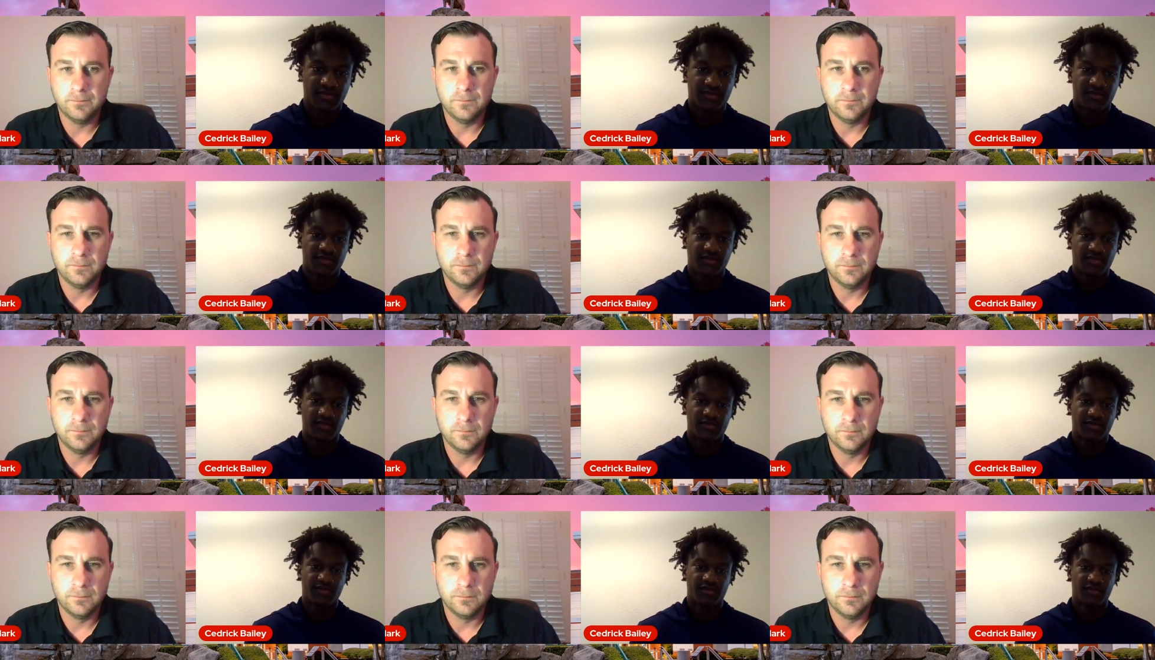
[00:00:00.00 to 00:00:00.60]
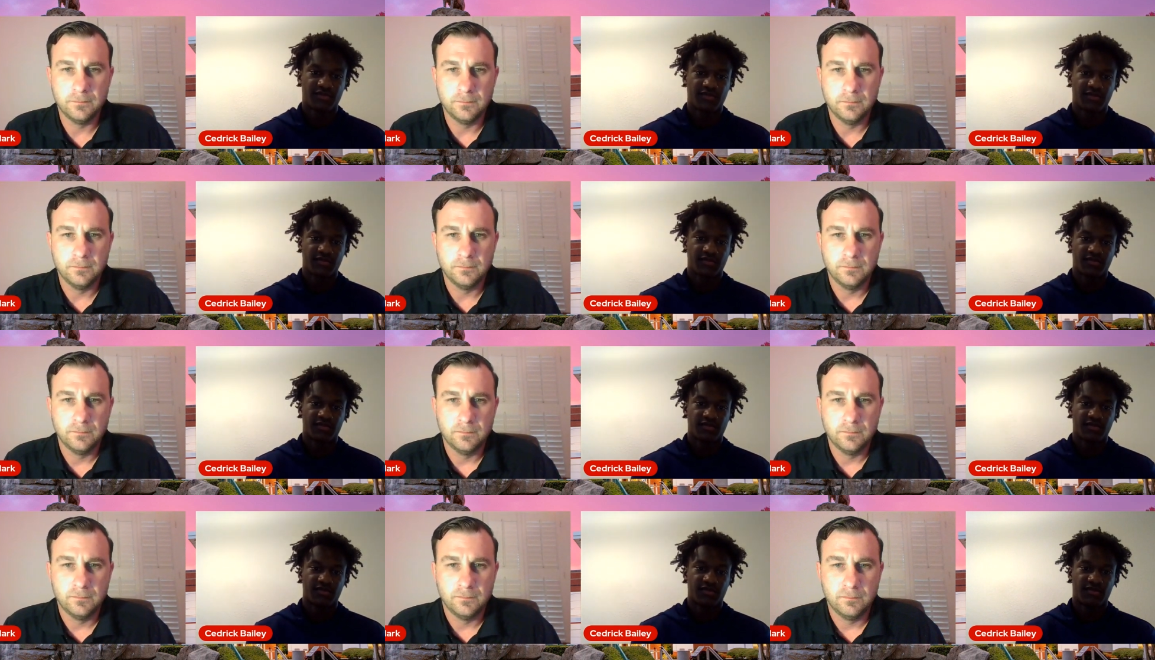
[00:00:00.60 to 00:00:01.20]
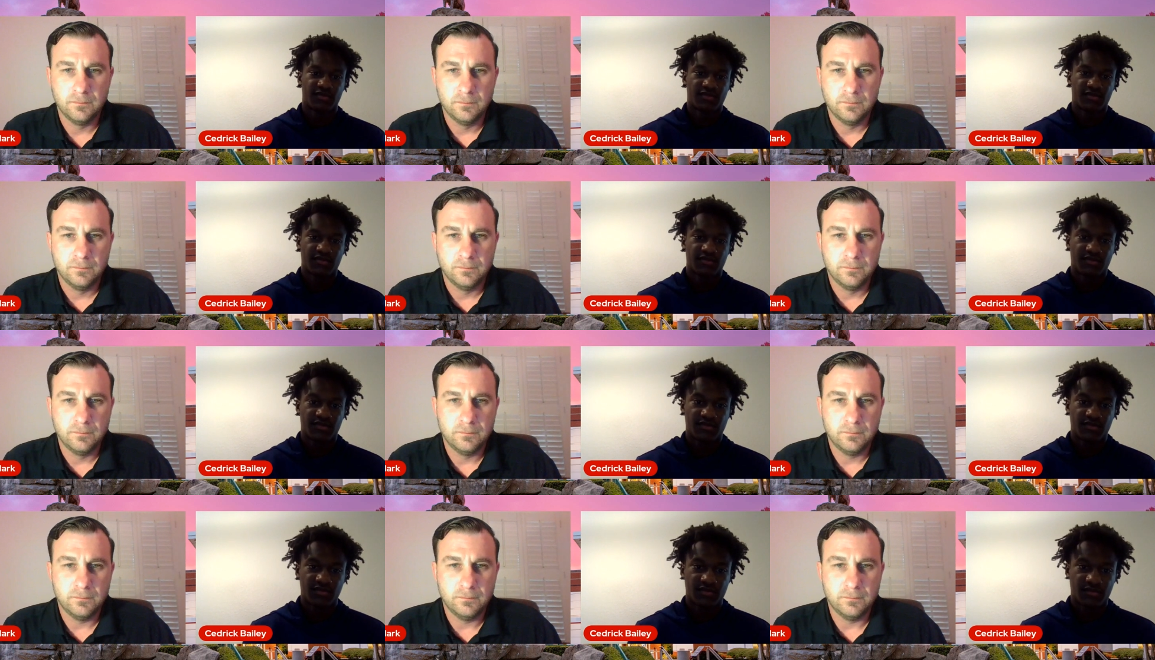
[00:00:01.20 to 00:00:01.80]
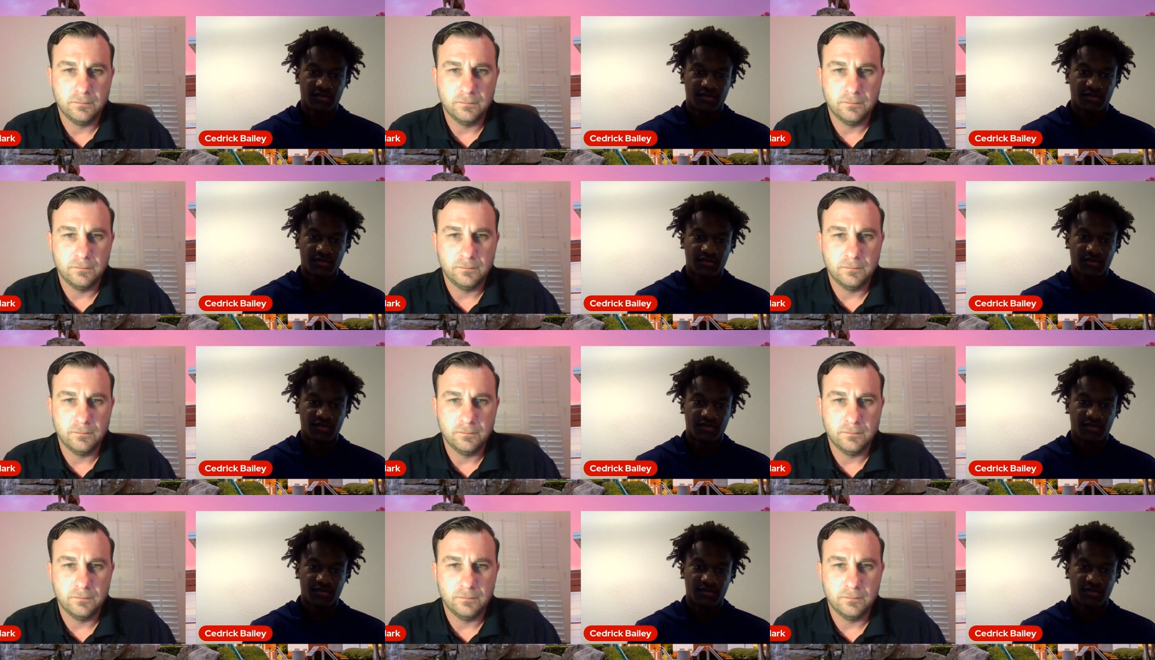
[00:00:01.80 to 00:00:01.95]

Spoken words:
No one is speaking in this clip.